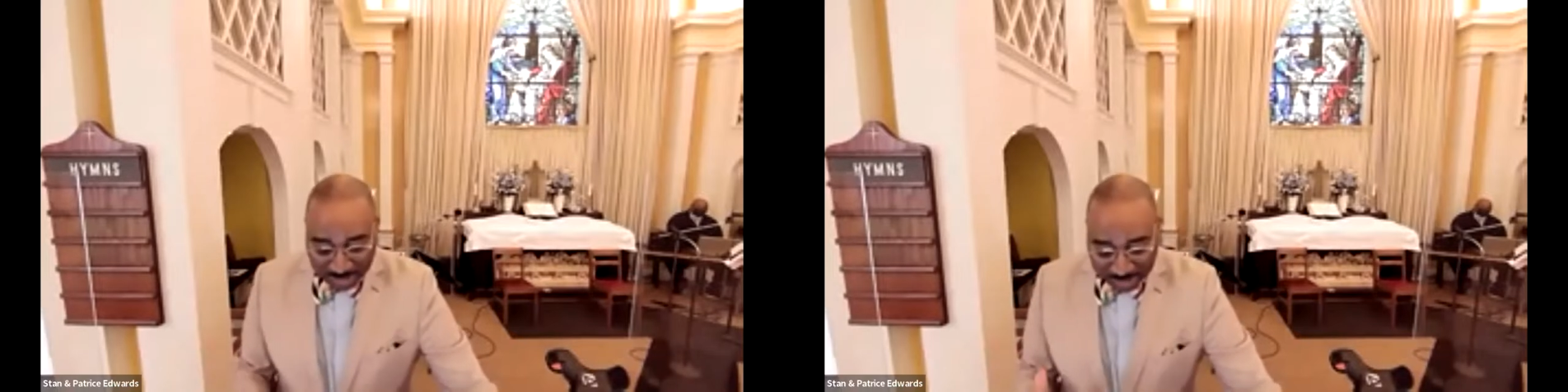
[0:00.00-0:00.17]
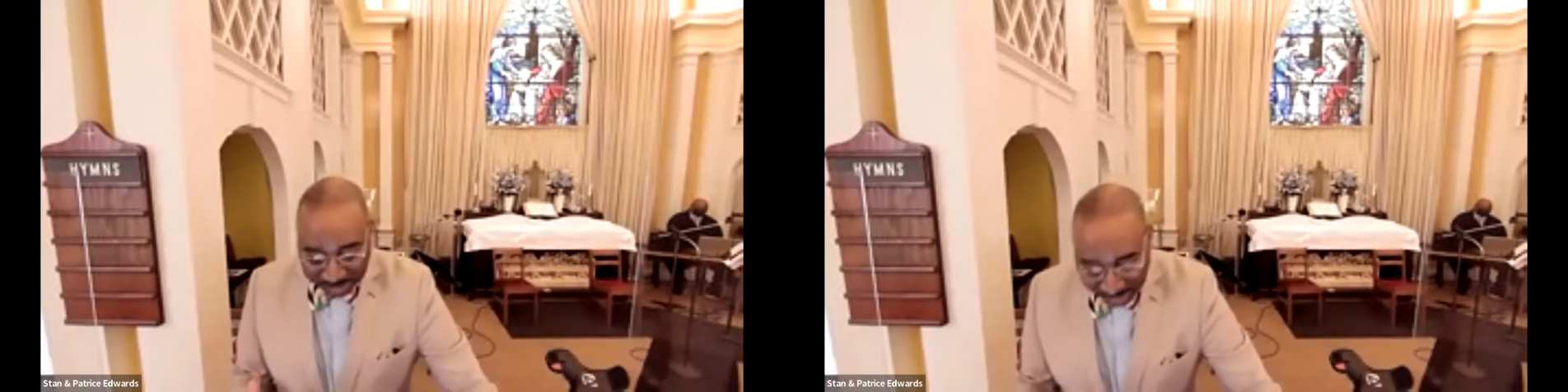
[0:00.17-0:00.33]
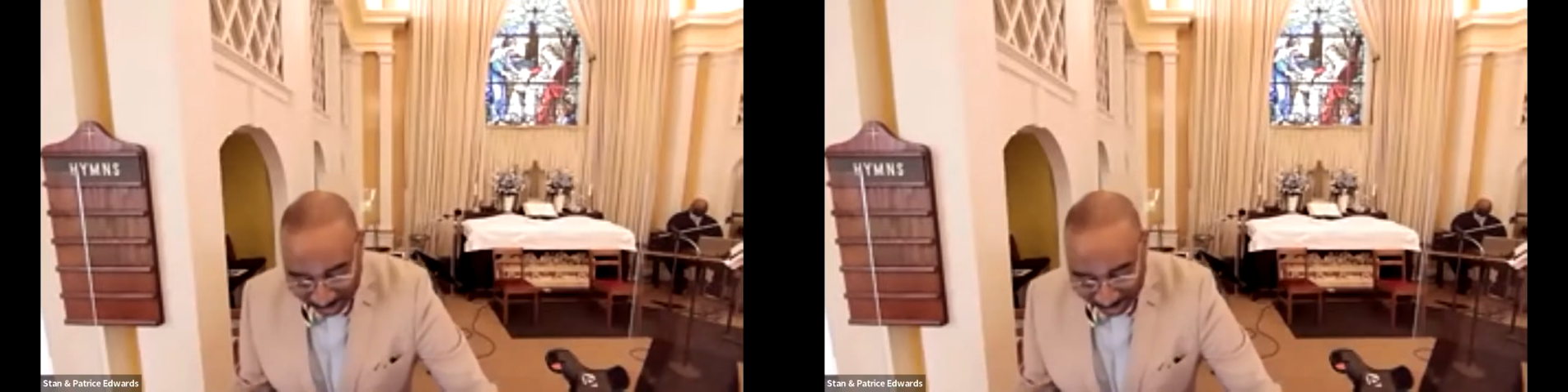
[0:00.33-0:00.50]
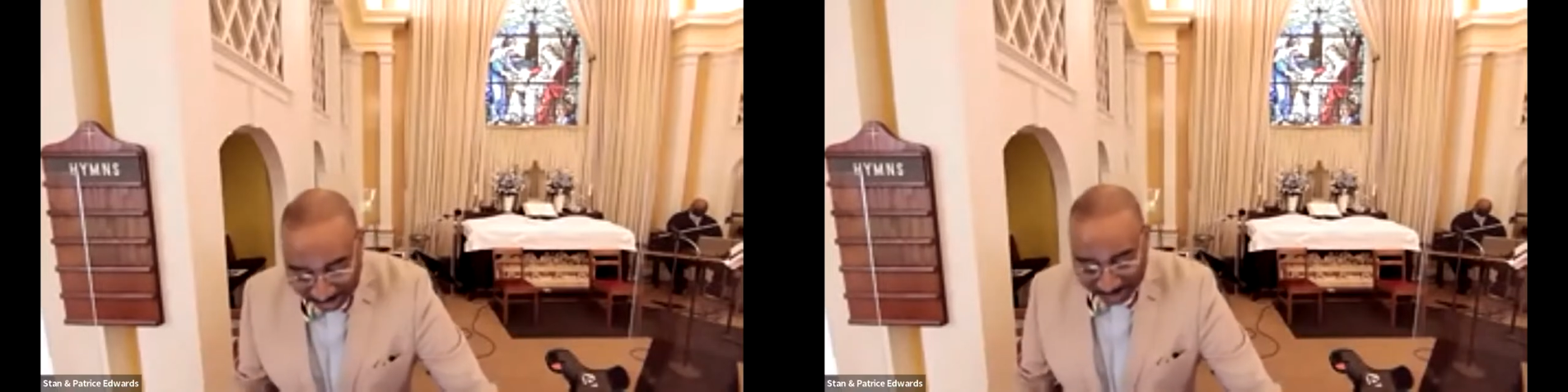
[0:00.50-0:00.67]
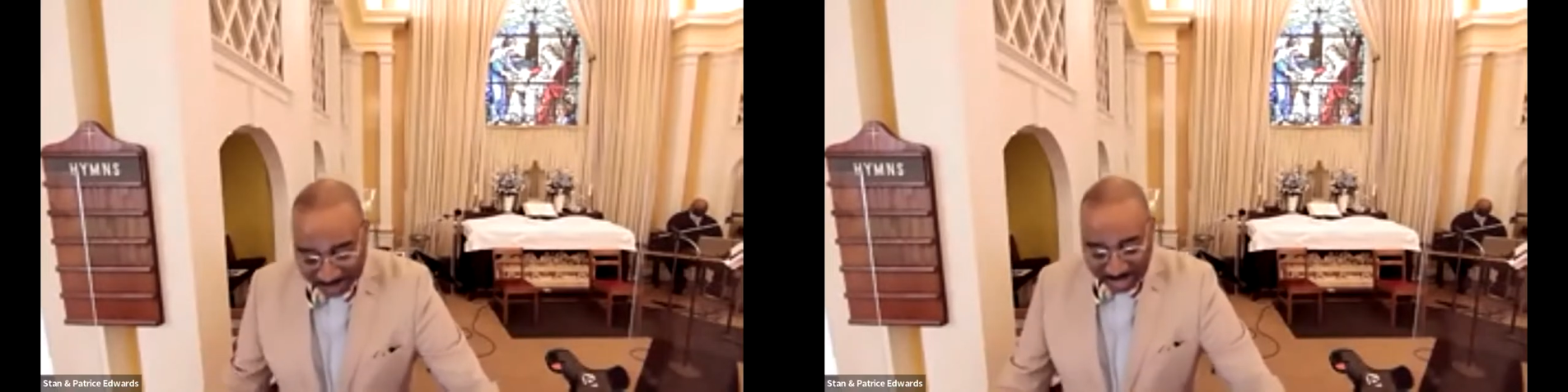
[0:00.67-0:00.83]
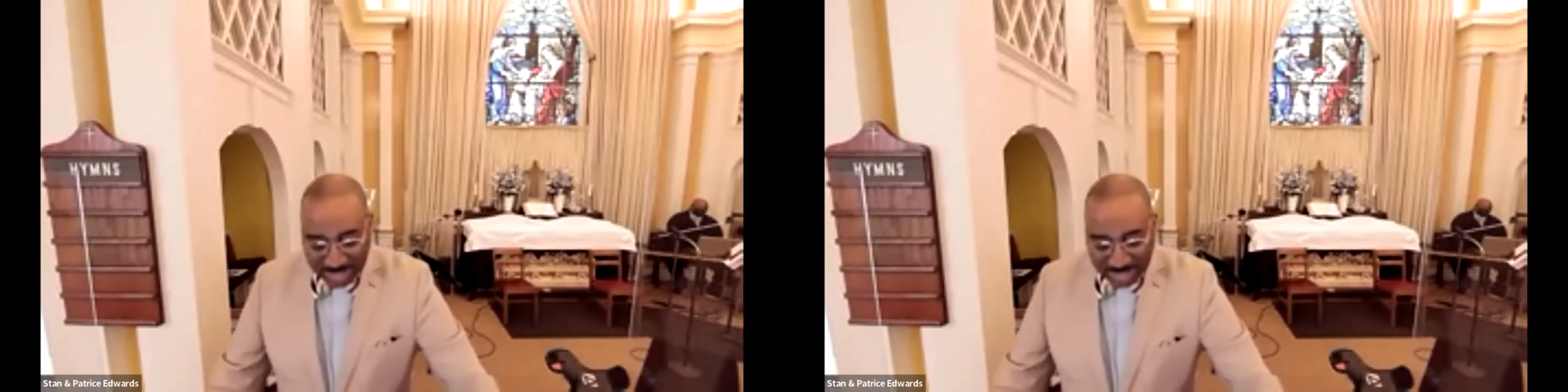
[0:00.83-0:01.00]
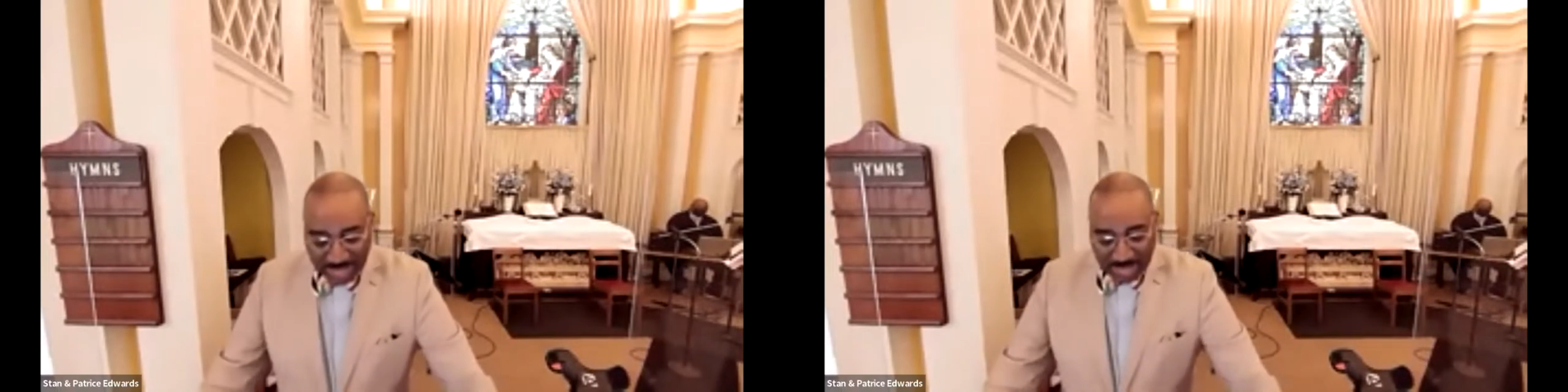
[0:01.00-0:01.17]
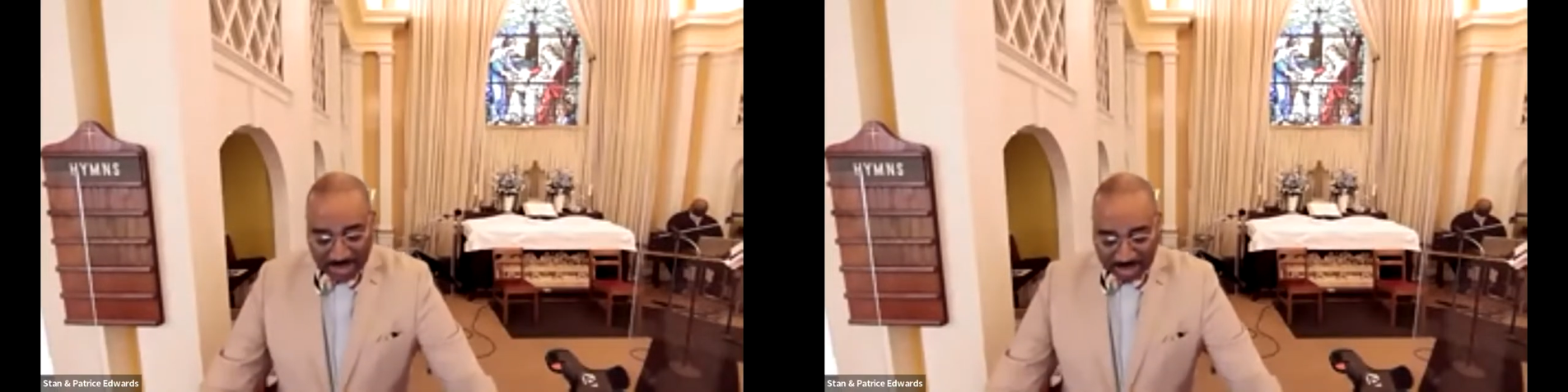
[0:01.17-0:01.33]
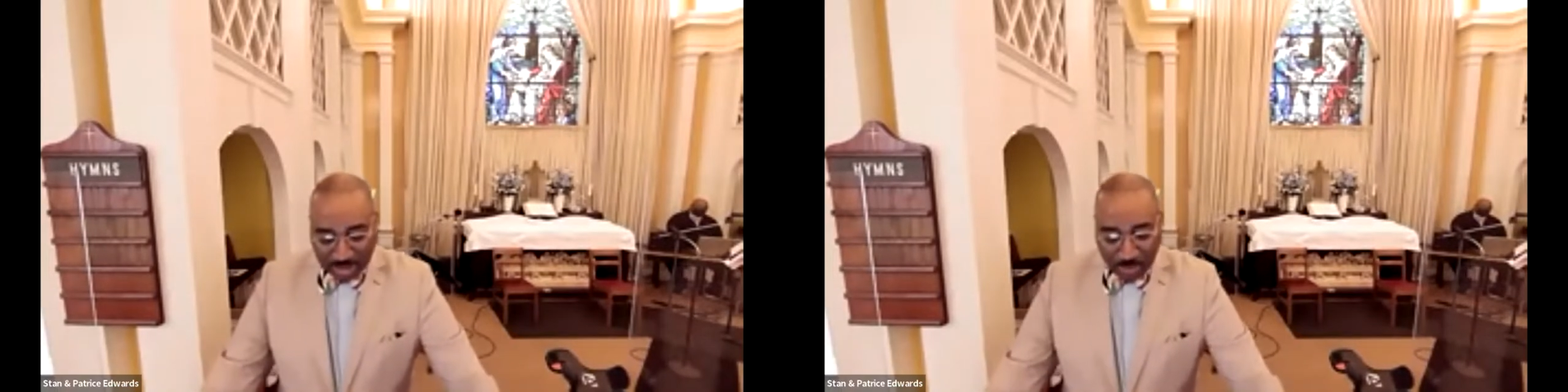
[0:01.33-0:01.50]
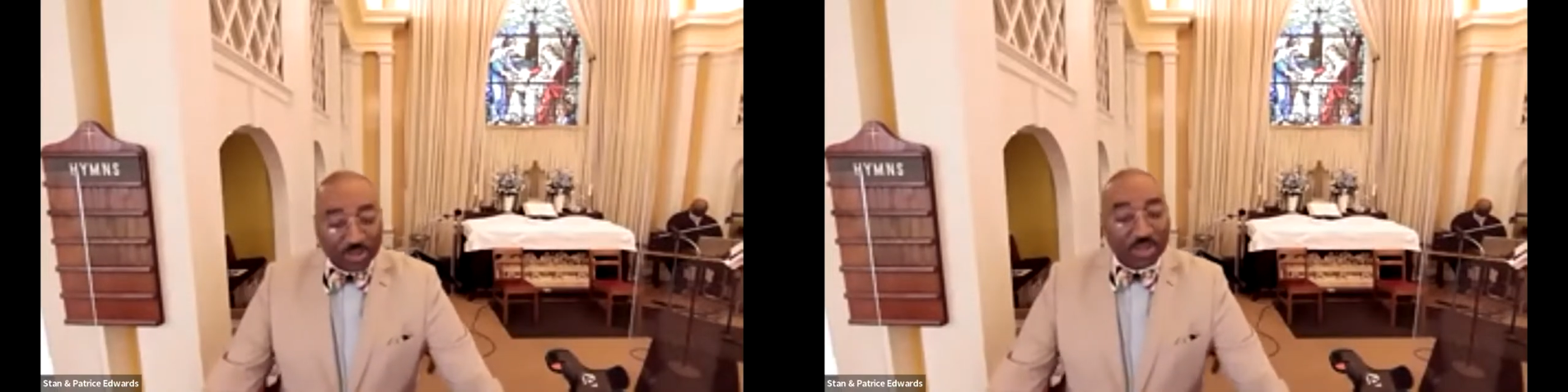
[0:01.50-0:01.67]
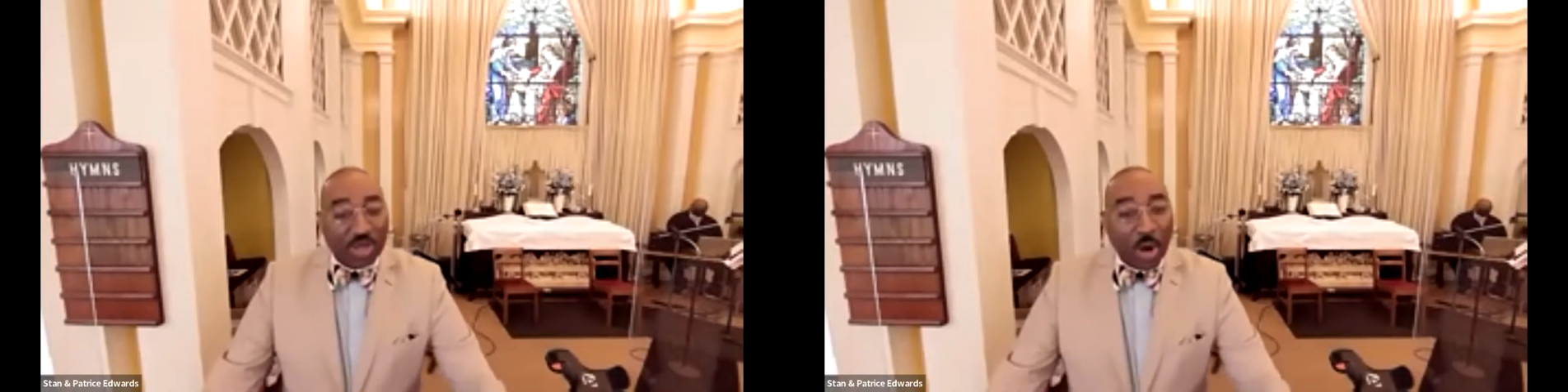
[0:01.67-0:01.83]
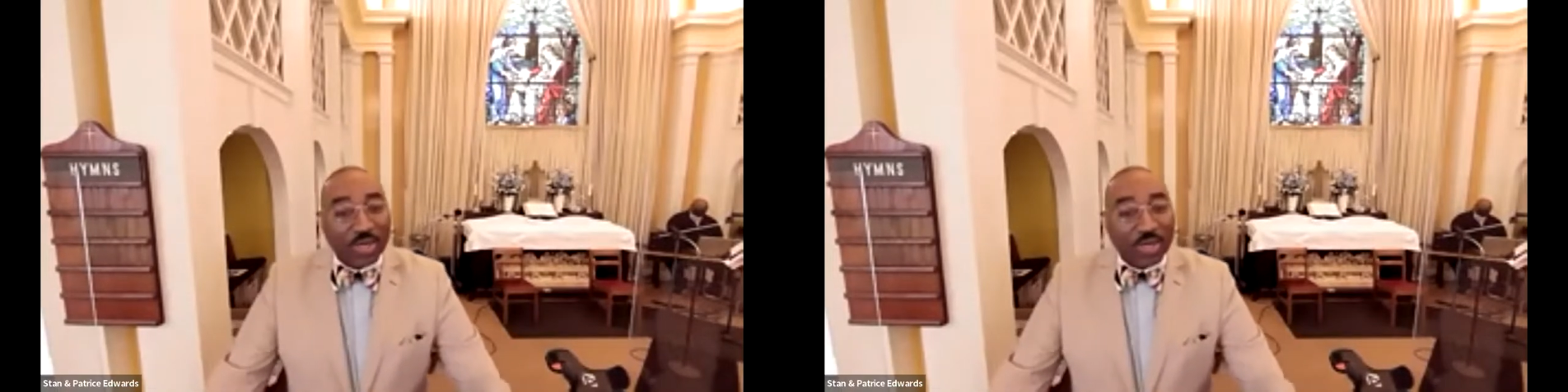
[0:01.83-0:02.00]
Jesus said that the
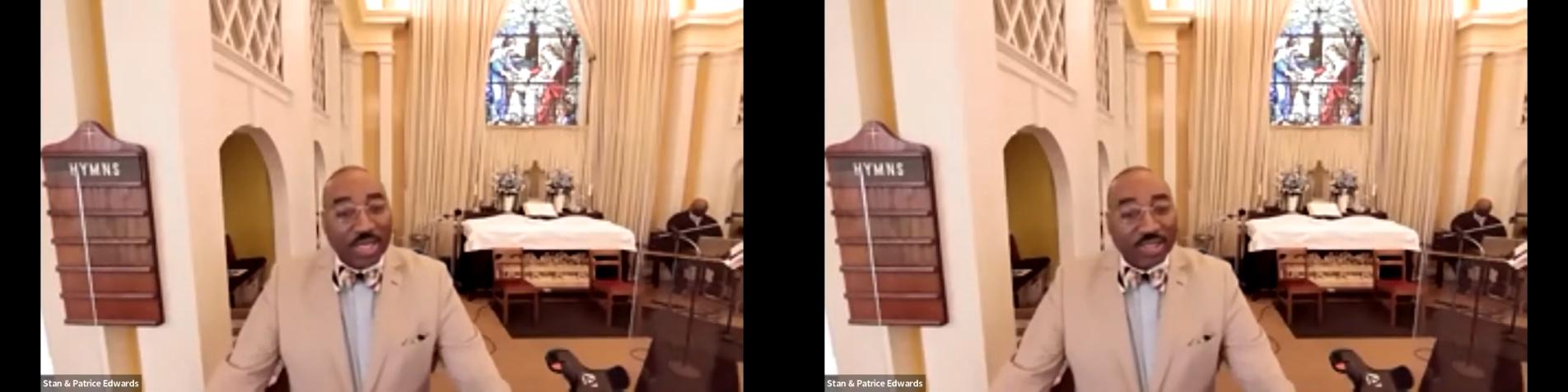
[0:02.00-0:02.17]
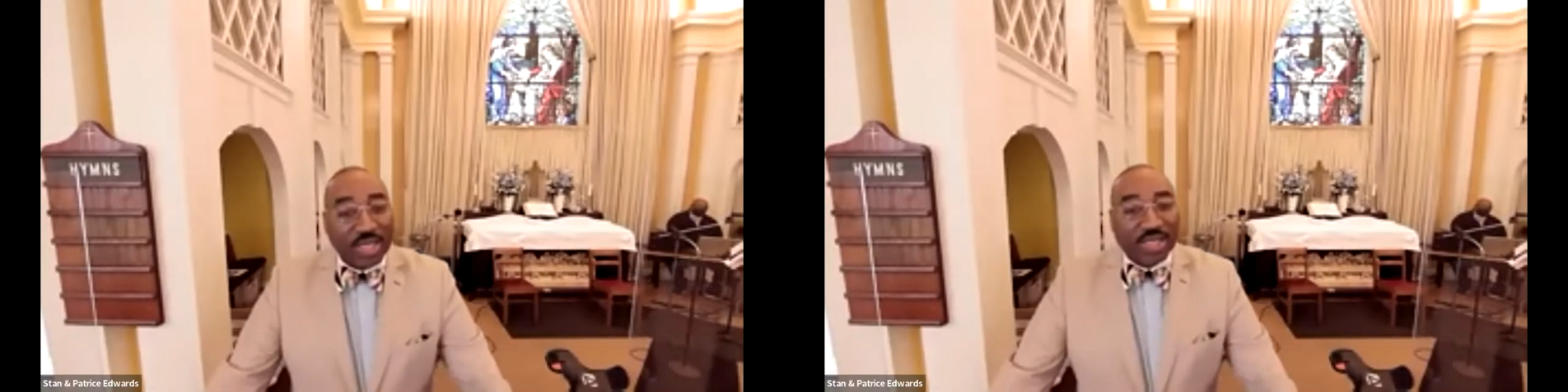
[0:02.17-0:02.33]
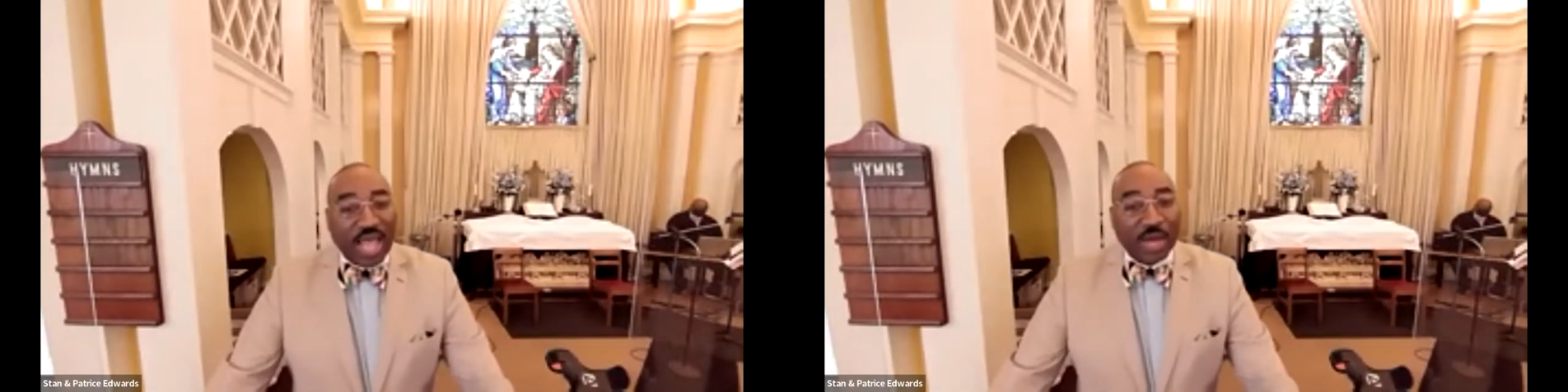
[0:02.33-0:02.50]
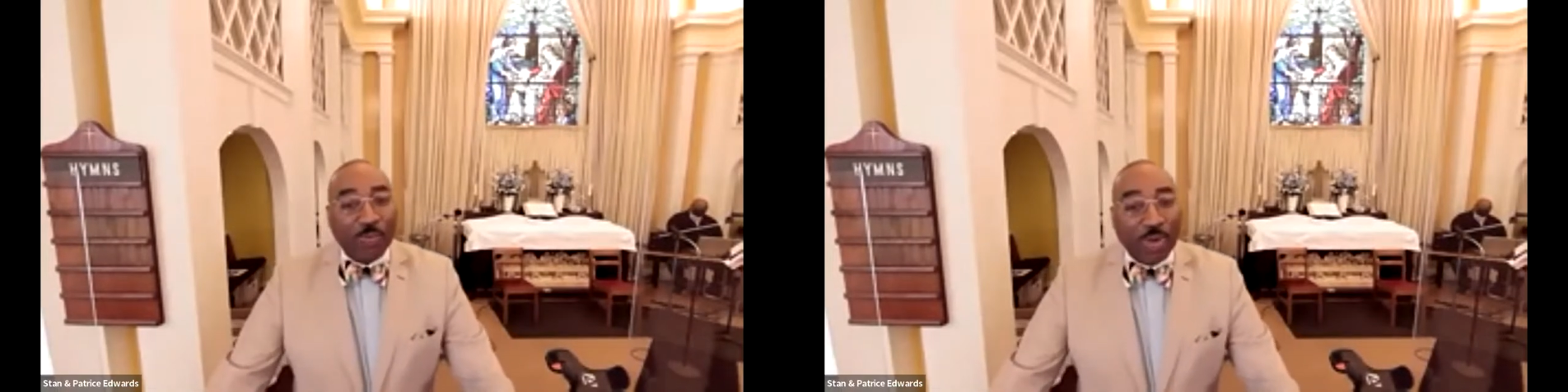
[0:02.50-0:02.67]
result is that